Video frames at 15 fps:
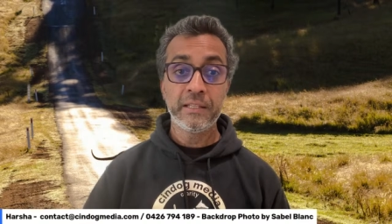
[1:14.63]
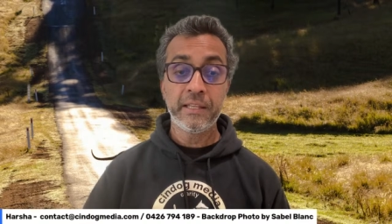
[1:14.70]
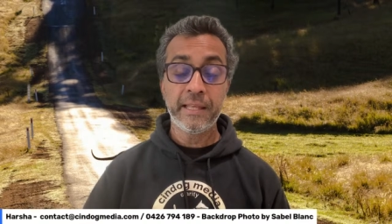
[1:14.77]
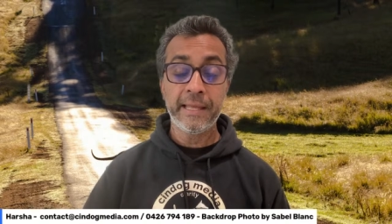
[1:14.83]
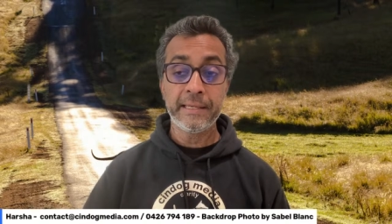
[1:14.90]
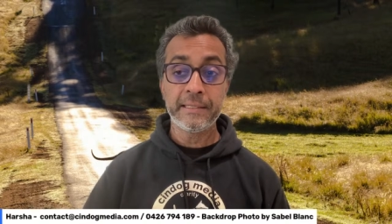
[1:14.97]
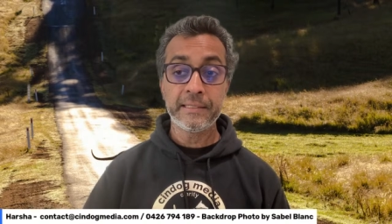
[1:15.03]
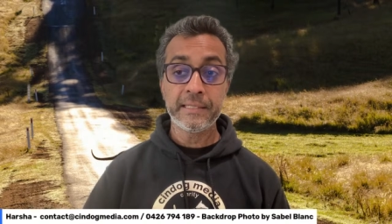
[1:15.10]

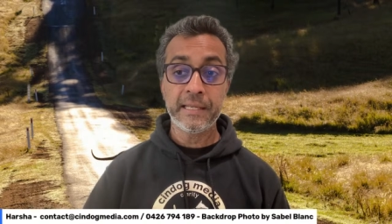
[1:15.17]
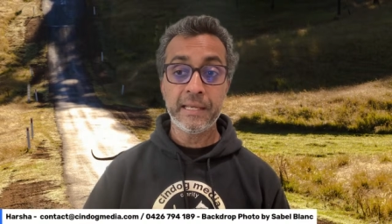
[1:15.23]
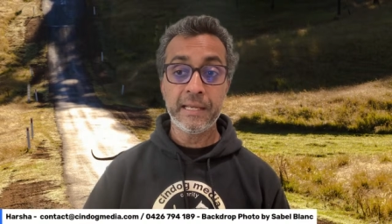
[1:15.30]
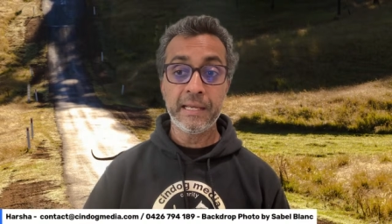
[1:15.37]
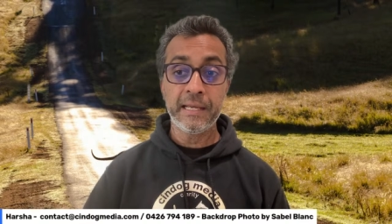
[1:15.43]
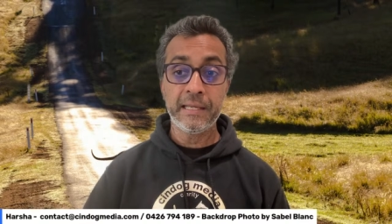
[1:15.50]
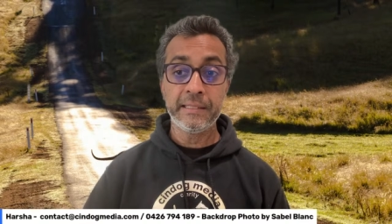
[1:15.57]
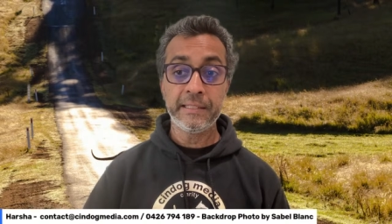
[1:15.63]
that
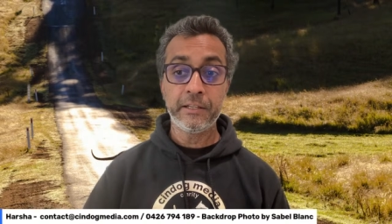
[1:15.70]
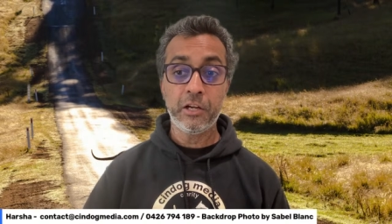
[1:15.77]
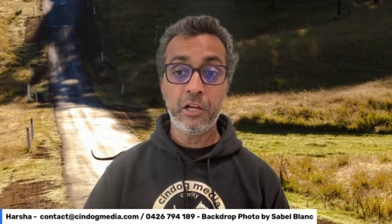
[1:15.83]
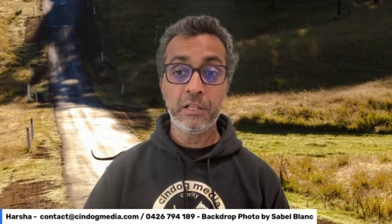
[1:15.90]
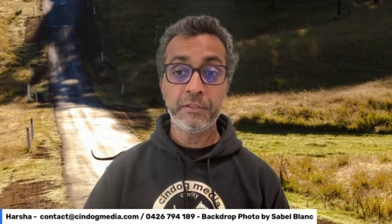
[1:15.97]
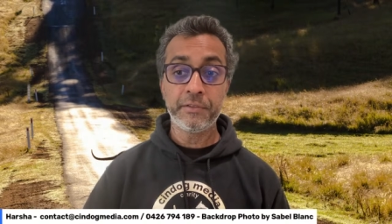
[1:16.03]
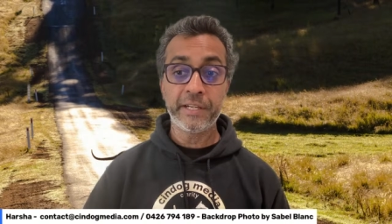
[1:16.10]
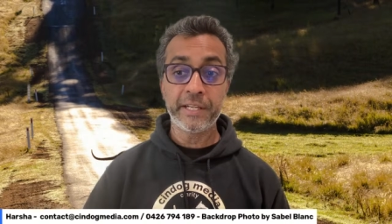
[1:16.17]
I
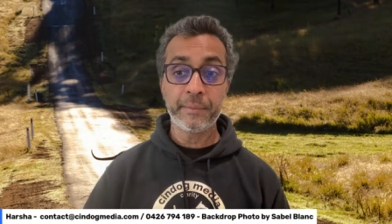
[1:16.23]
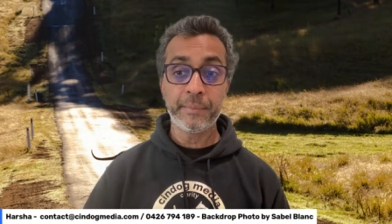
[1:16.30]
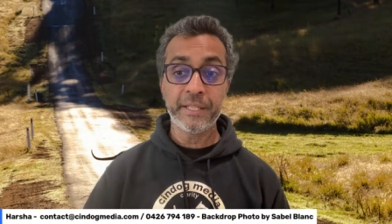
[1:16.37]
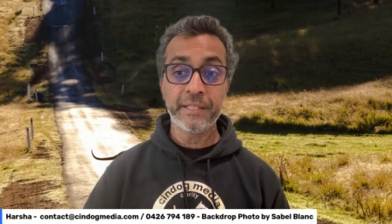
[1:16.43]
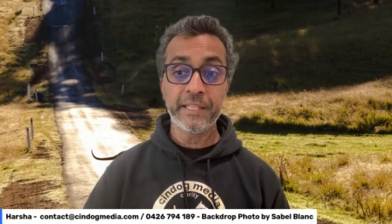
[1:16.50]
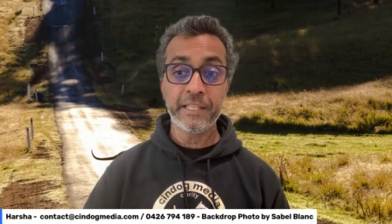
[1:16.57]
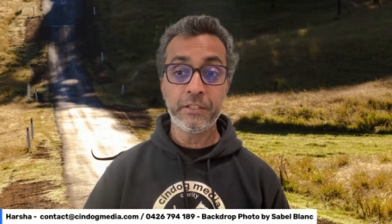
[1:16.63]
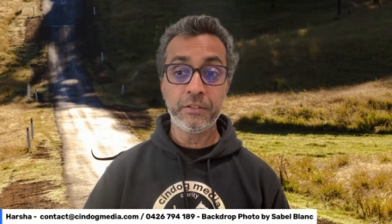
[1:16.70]
highly
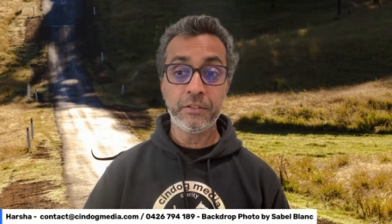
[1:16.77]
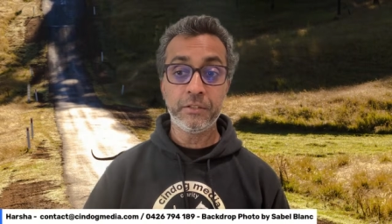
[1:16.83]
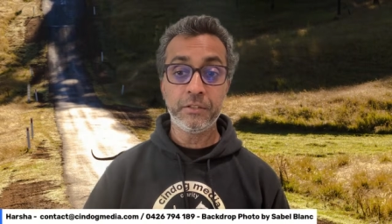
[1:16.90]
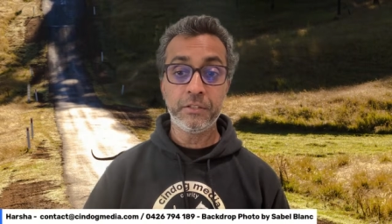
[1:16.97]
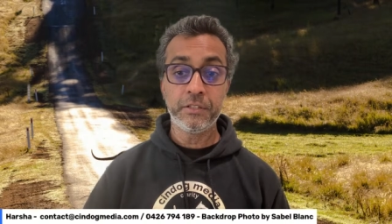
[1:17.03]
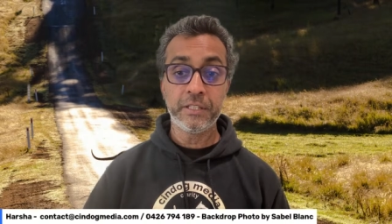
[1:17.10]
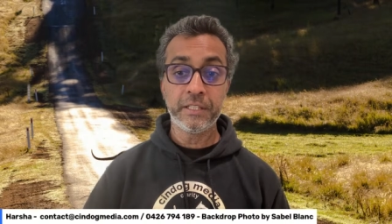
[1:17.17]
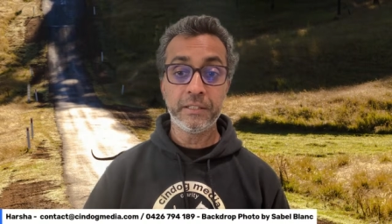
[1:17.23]
recommend that
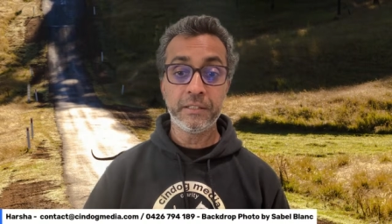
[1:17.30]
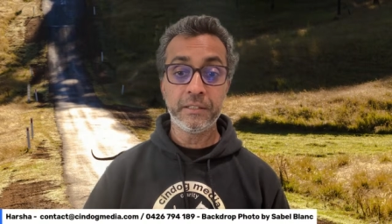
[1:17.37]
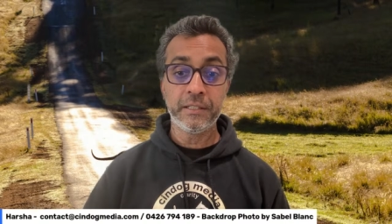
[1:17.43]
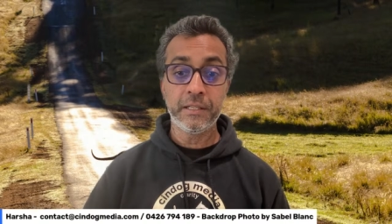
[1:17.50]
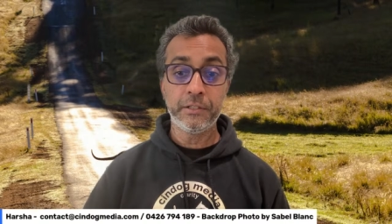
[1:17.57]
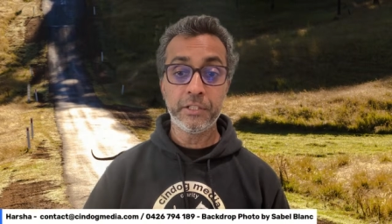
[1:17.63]
you can